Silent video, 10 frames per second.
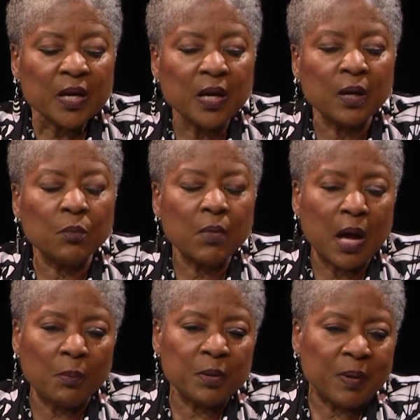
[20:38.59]

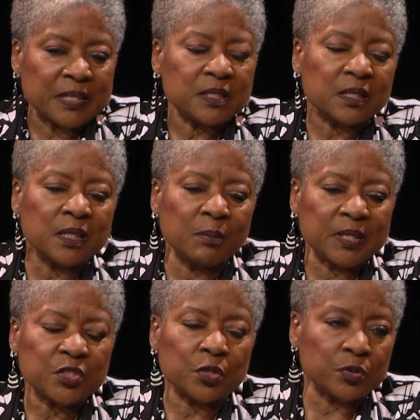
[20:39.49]
I'll be bicycling my
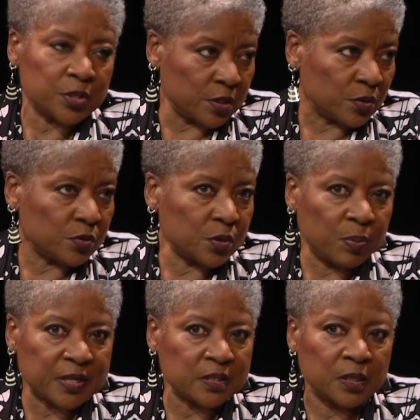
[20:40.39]
shows here to
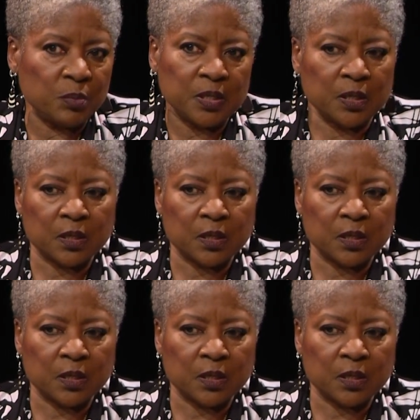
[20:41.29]
Pasadena Media,